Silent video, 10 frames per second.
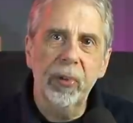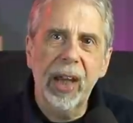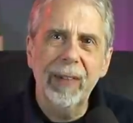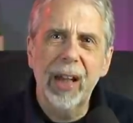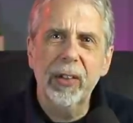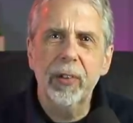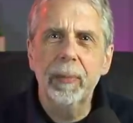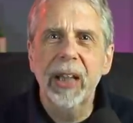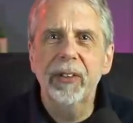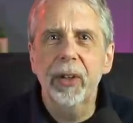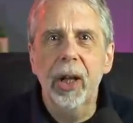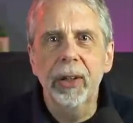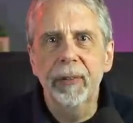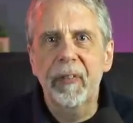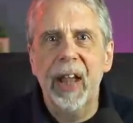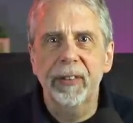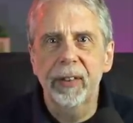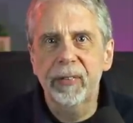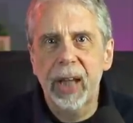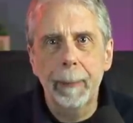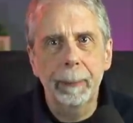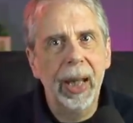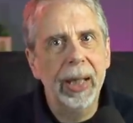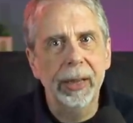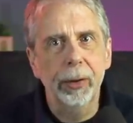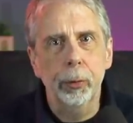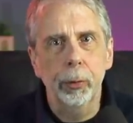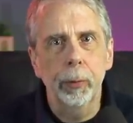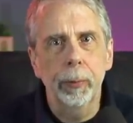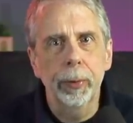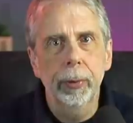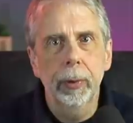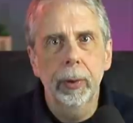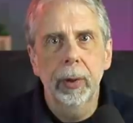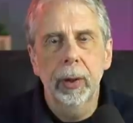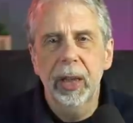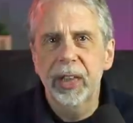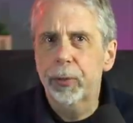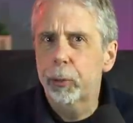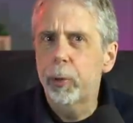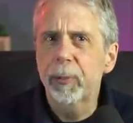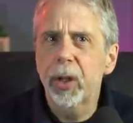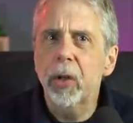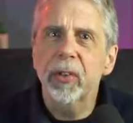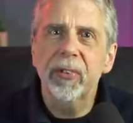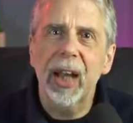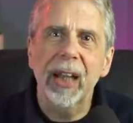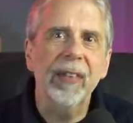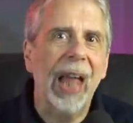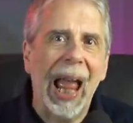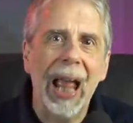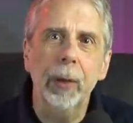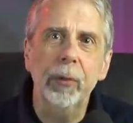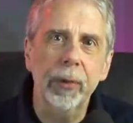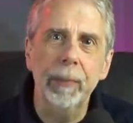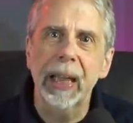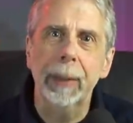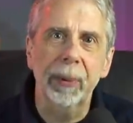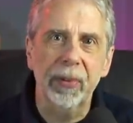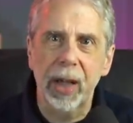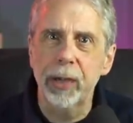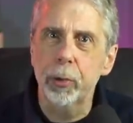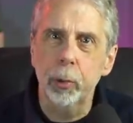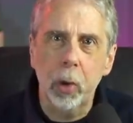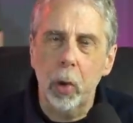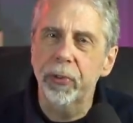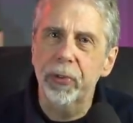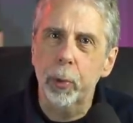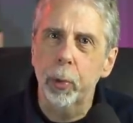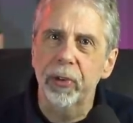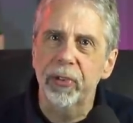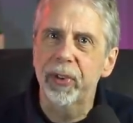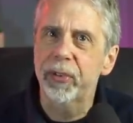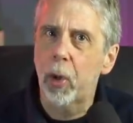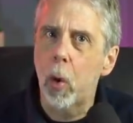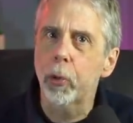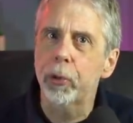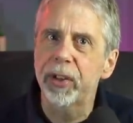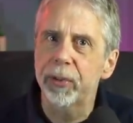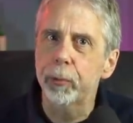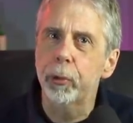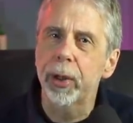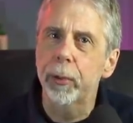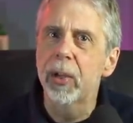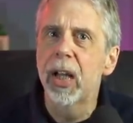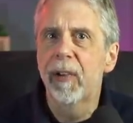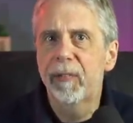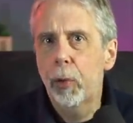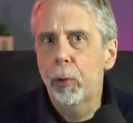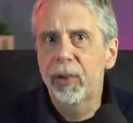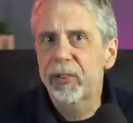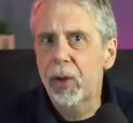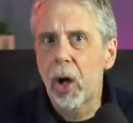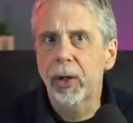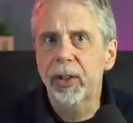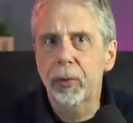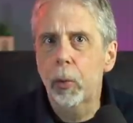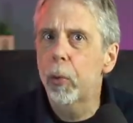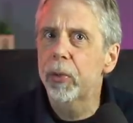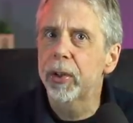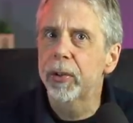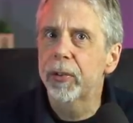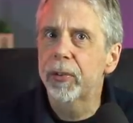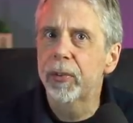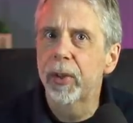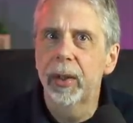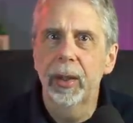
would say that just makes it an effective campaign group. It's a group that understands how to make potential consequences concrete and real for its target audience.